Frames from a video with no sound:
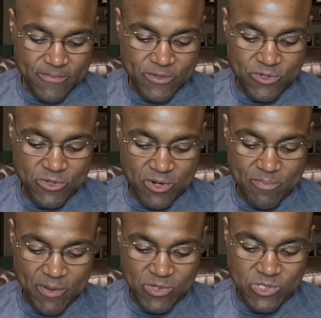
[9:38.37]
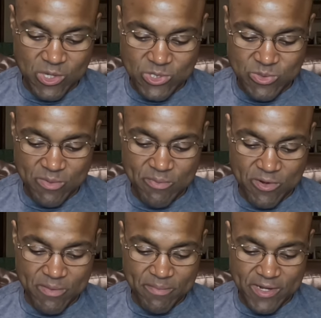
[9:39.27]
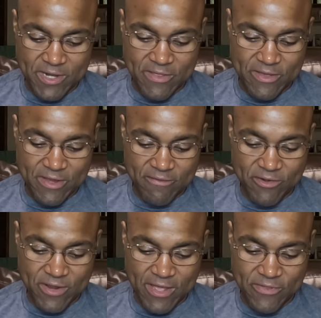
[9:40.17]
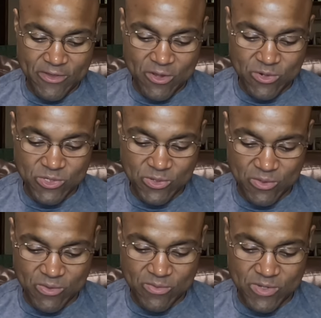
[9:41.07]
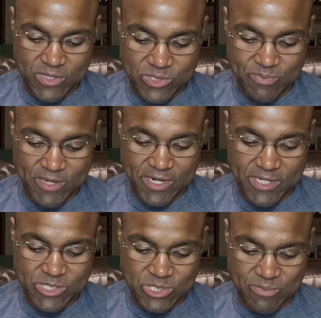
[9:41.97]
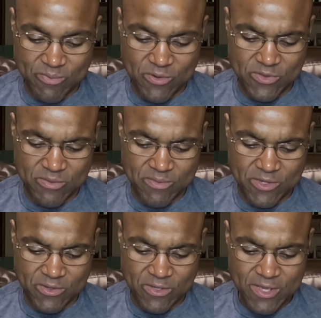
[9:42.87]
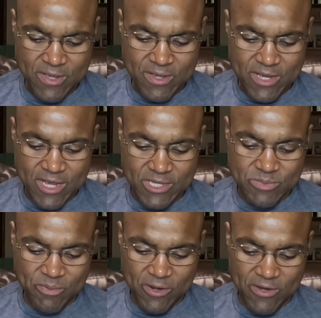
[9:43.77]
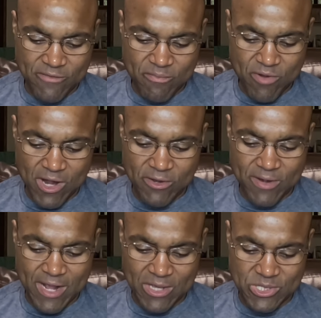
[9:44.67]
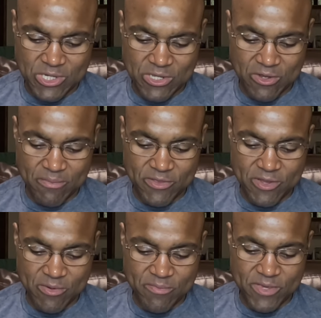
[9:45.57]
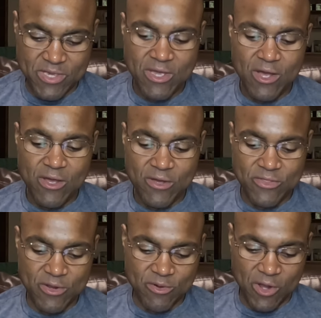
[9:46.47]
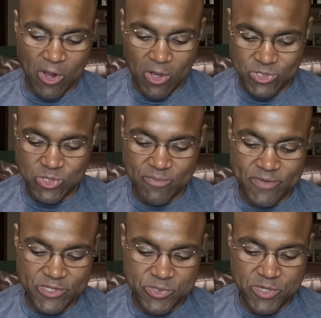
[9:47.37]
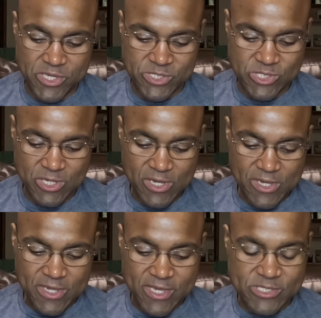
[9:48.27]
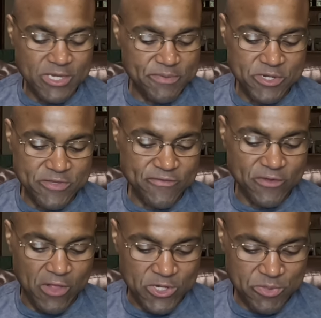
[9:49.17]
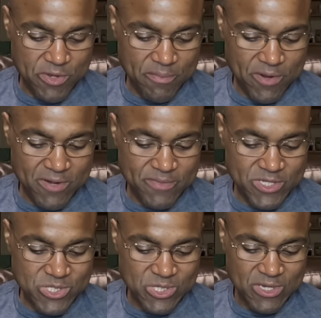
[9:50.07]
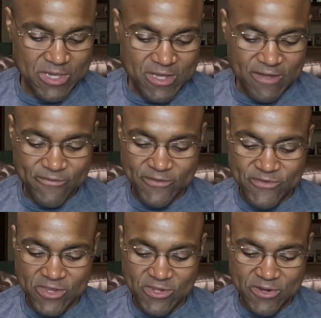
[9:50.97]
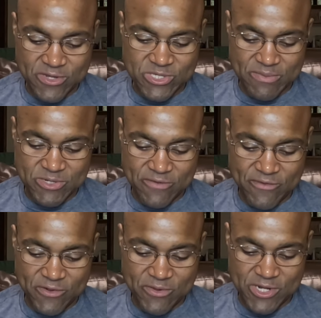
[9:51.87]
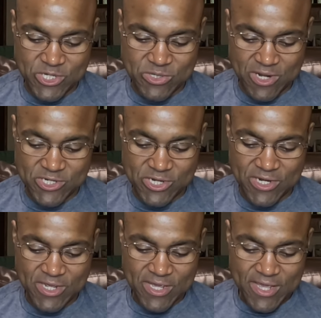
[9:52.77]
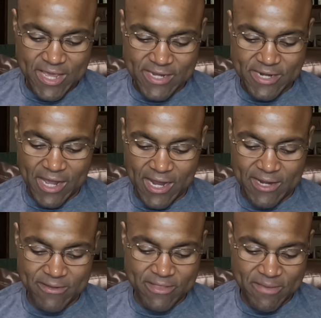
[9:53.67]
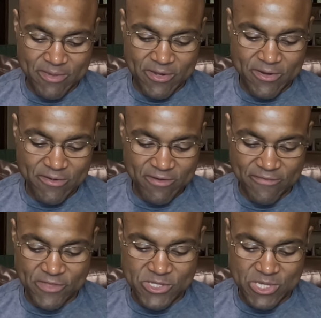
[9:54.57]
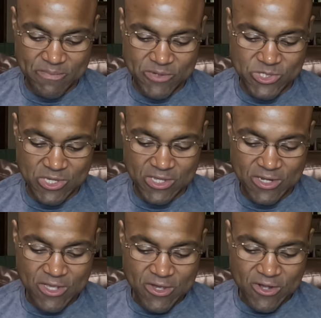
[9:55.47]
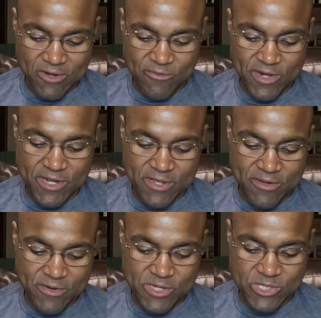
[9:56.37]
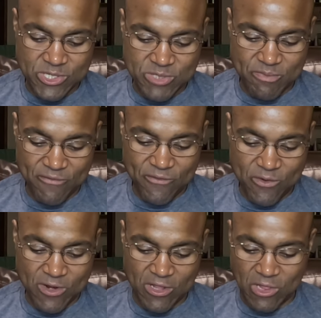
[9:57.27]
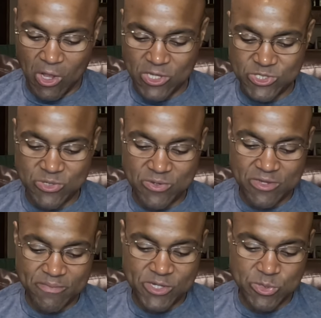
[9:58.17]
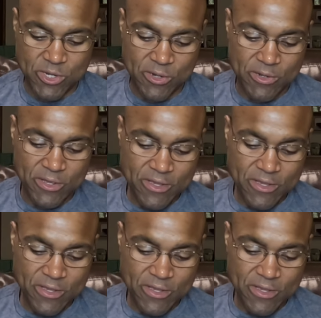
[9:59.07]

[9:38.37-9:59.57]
The New York Post also reported Monday that Governor Kathy Hochul was beginning to support the bill as part of a broader housing deal, but there would also be tweaks. Exemptions for luxury apartments, a 15-year exemption for new construction, and a higher limit, roughly 10%, on rent increases before a lawsuit could be triggered.